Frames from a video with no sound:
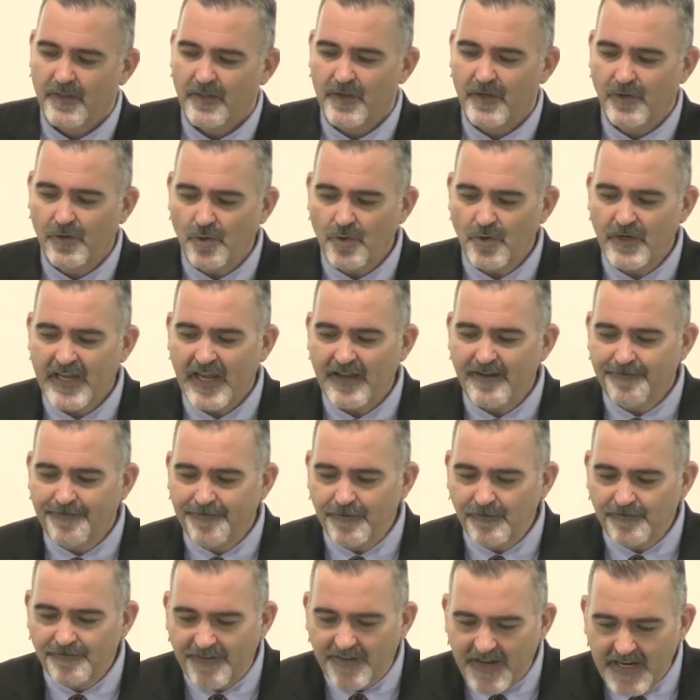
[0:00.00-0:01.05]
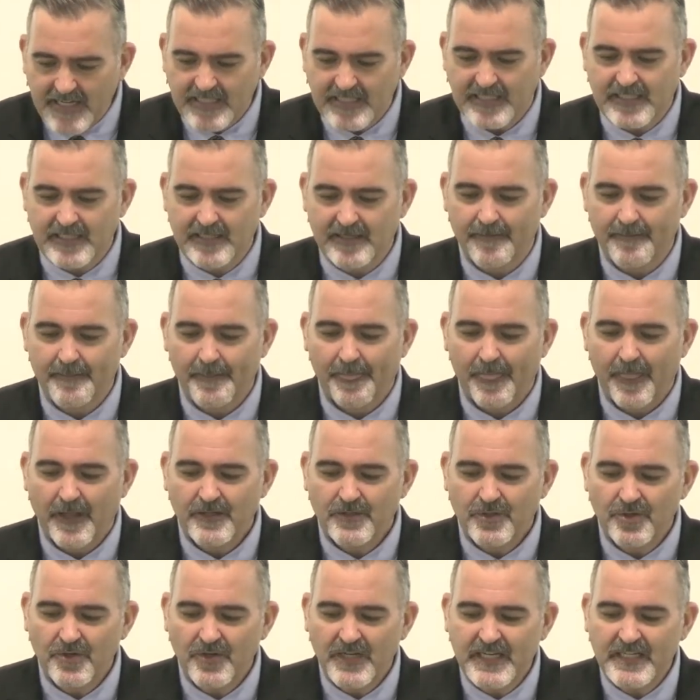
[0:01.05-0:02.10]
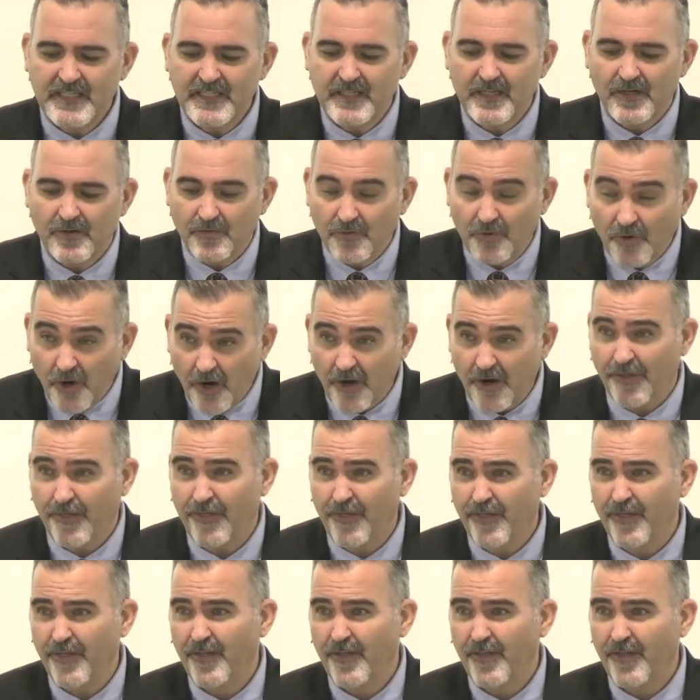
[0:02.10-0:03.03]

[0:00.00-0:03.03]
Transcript: The Lord gave full vent to His wrath.